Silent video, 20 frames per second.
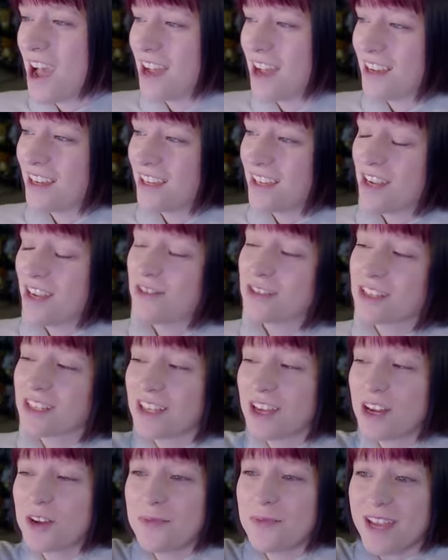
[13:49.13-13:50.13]
He was a
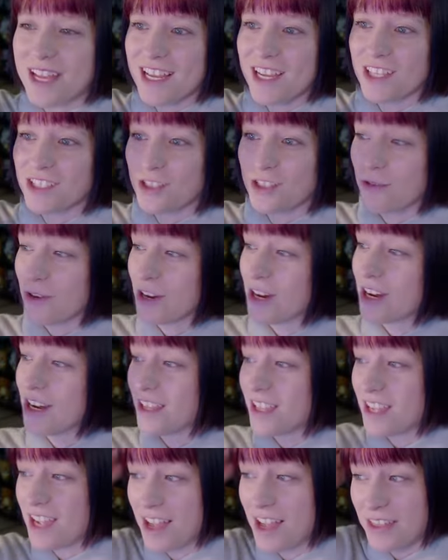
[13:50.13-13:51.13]
little bit too
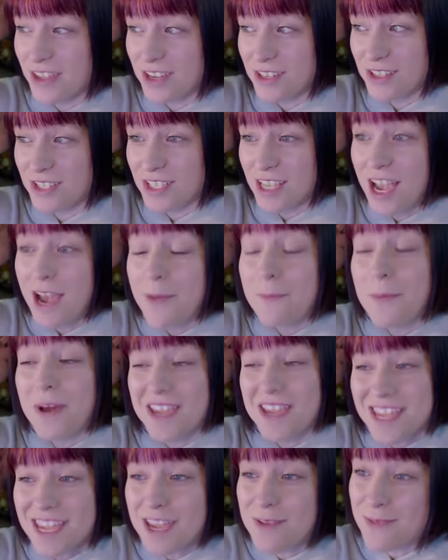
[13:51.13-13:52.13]
early on those, but
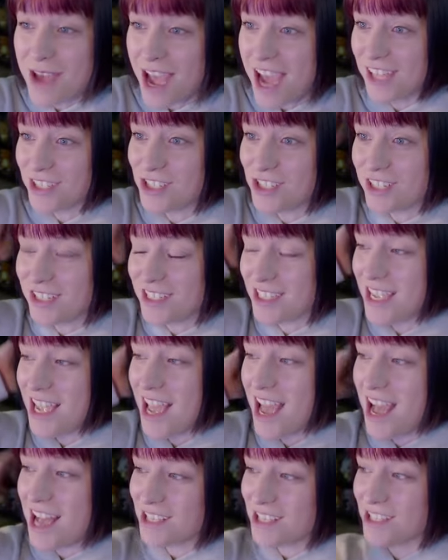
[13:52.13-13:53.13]
he matches the
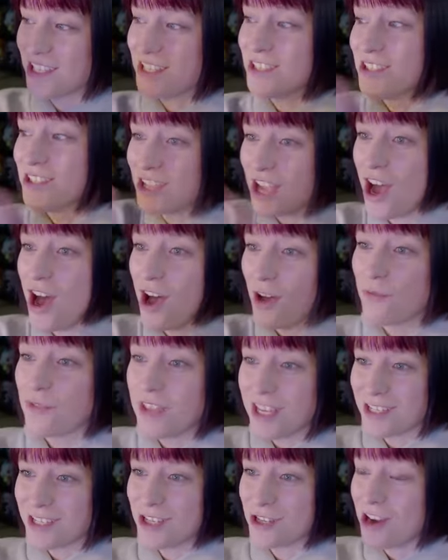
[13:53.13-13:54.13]
essence of
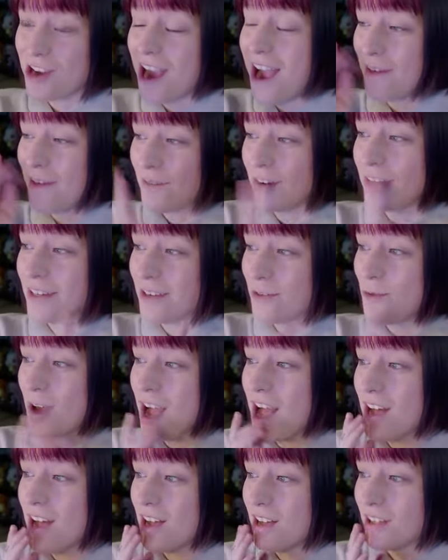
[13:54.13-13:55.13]
this track very
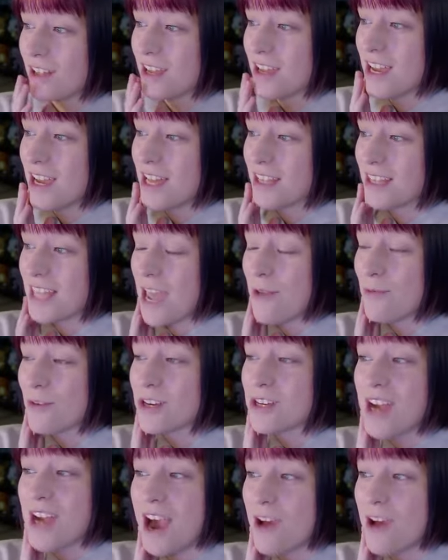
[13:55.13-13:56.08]
well. They were not